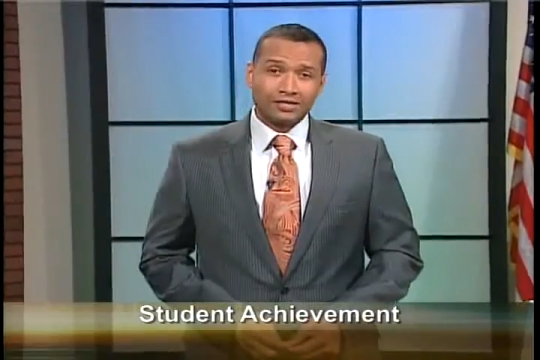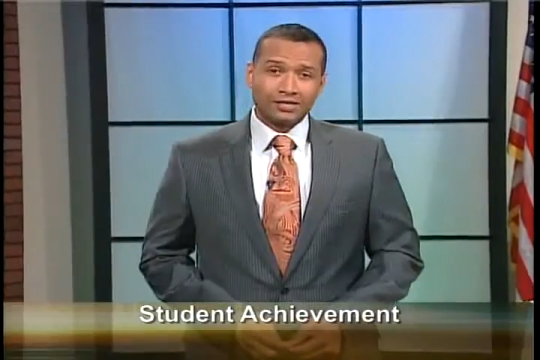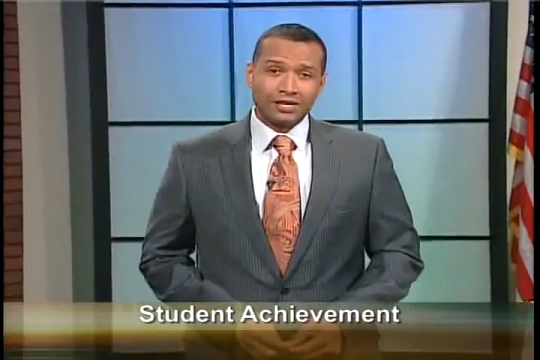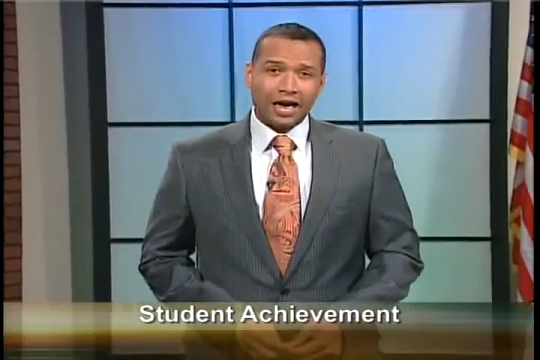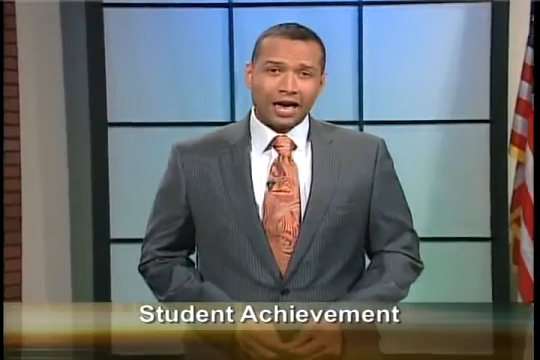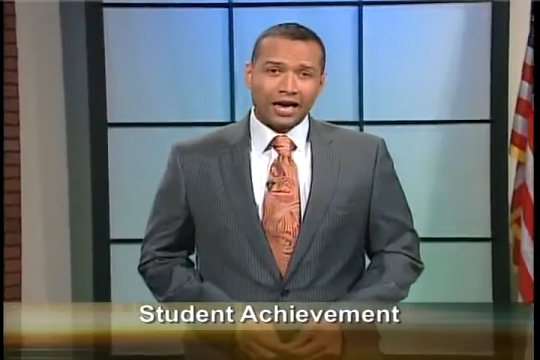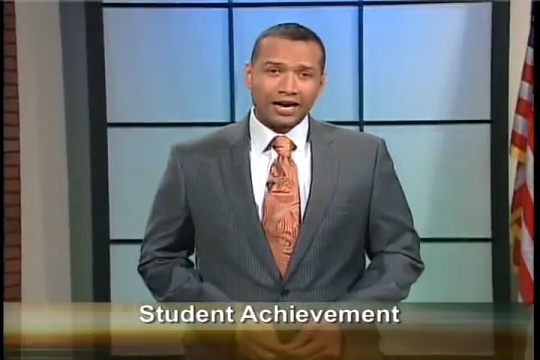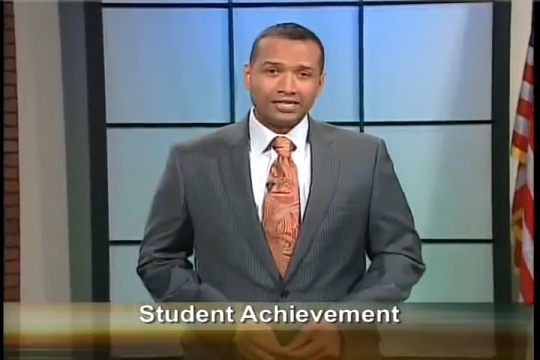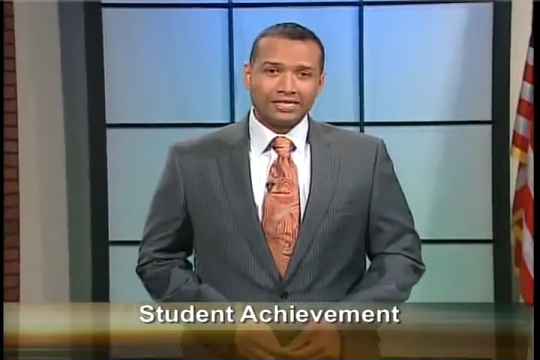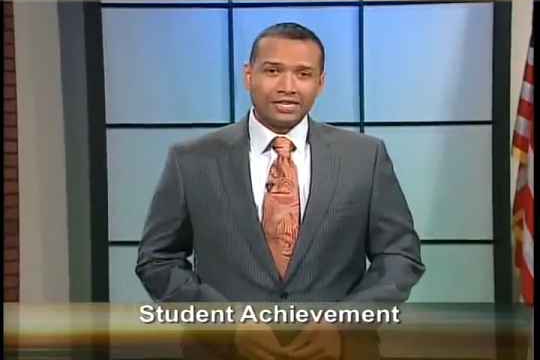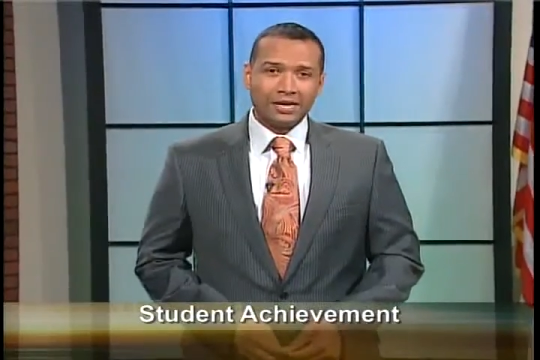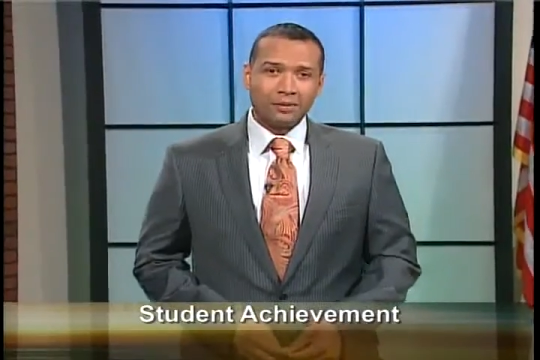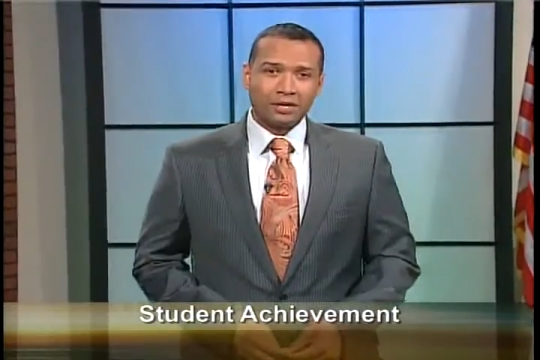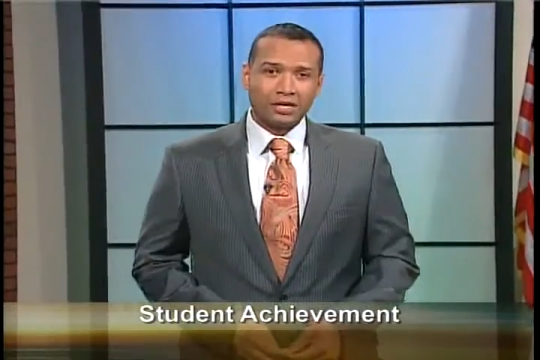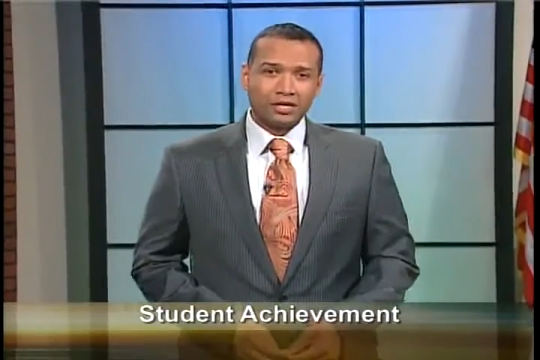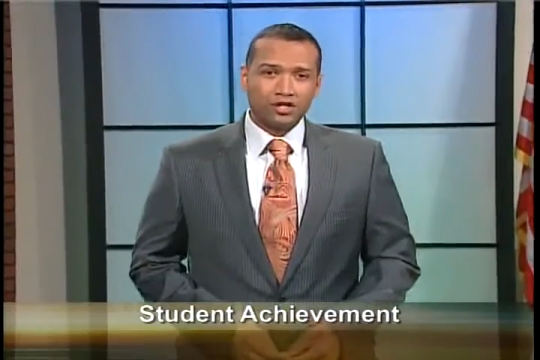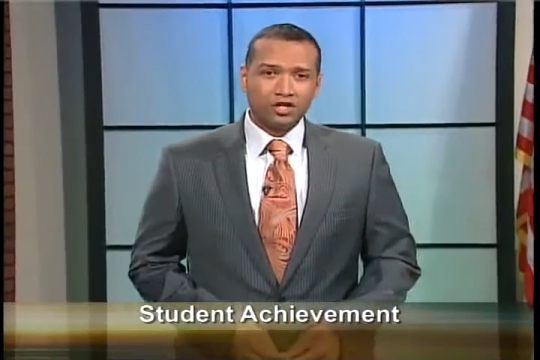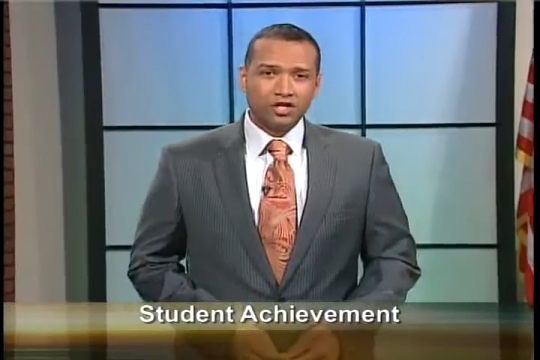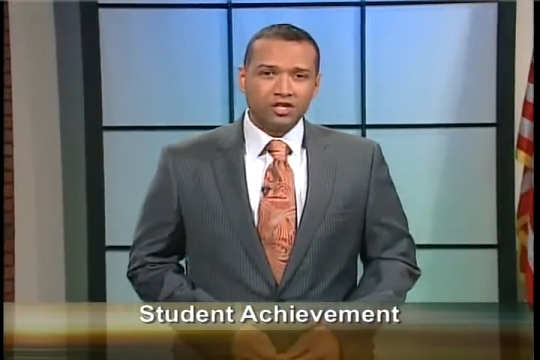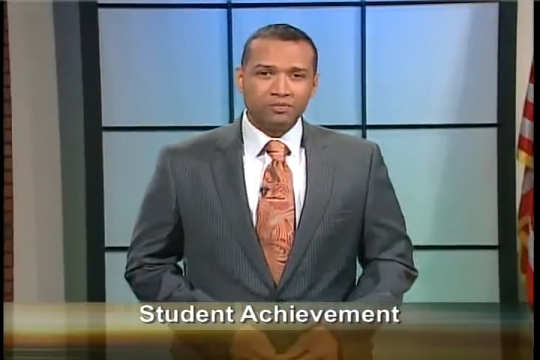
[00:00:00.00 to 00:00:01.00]
to academic
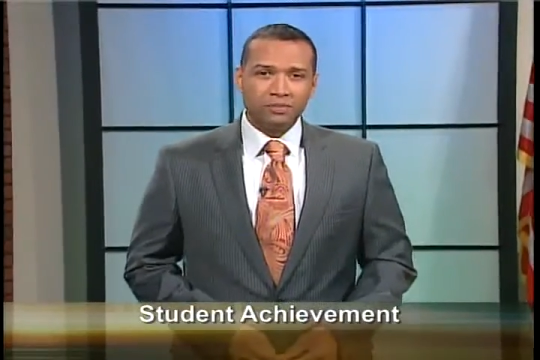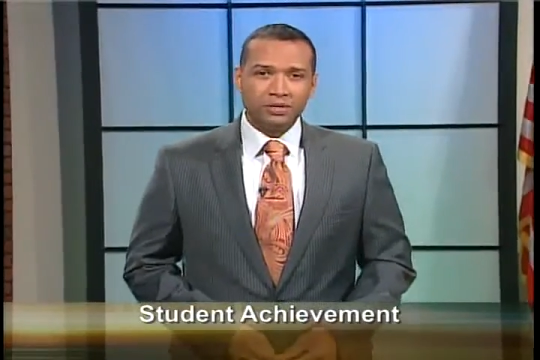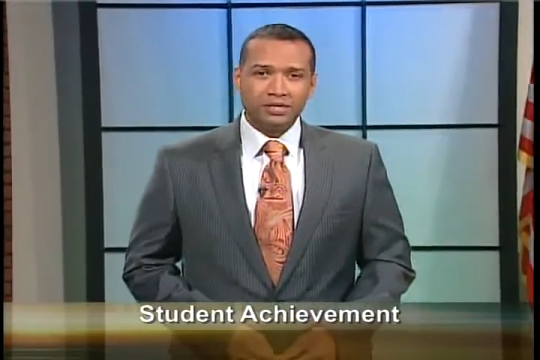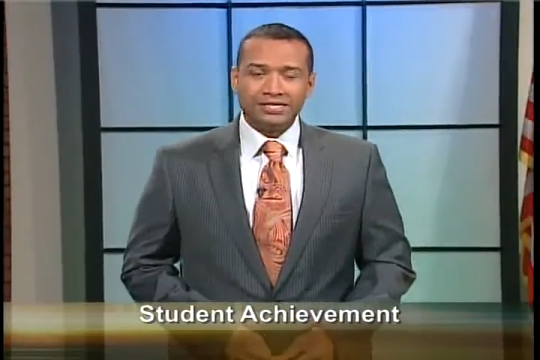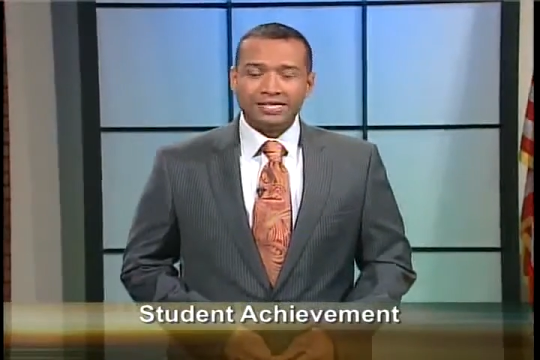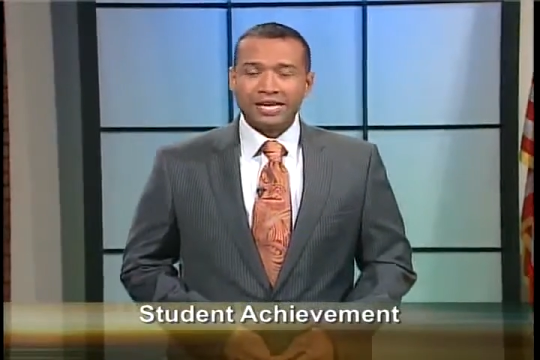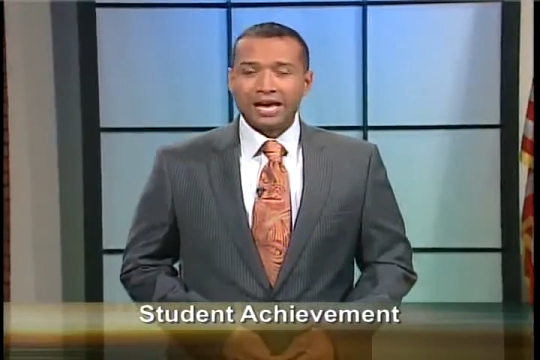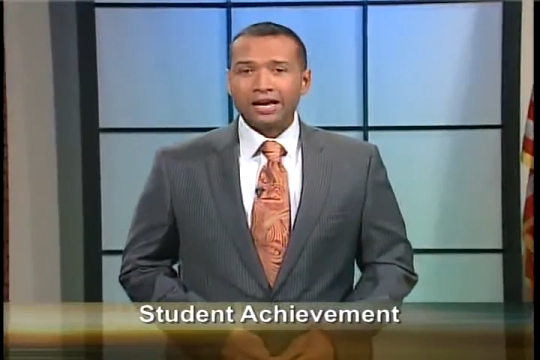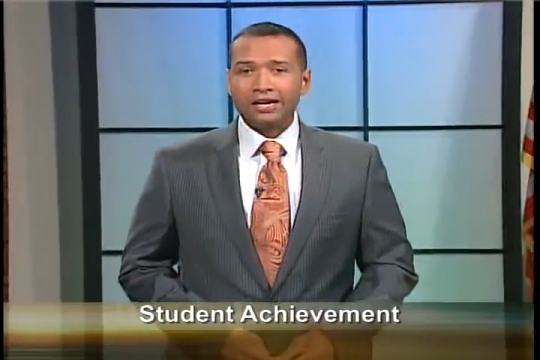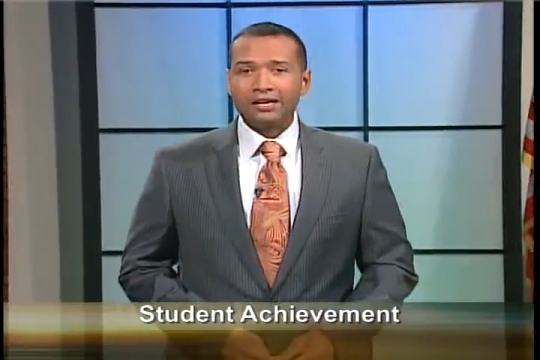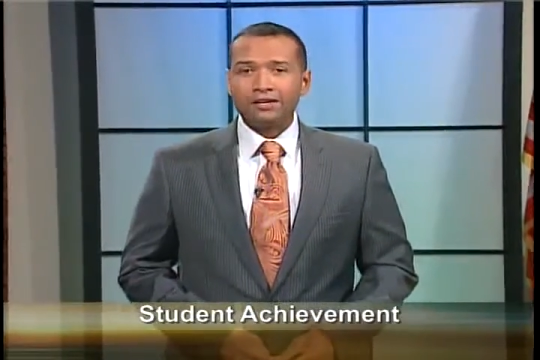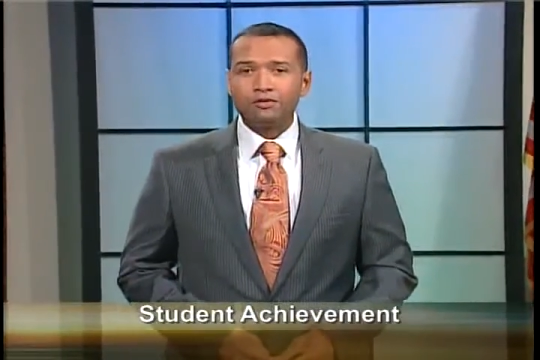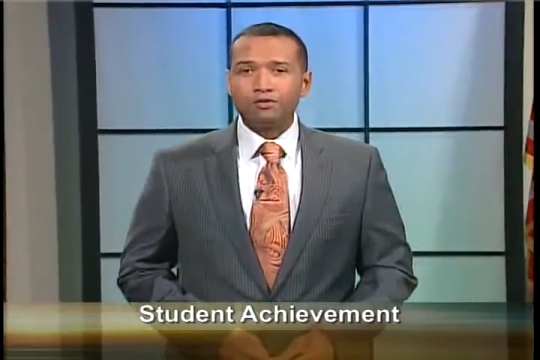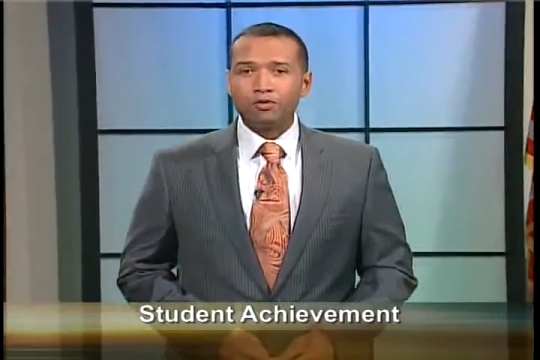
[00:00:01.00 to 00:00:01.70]
achievement data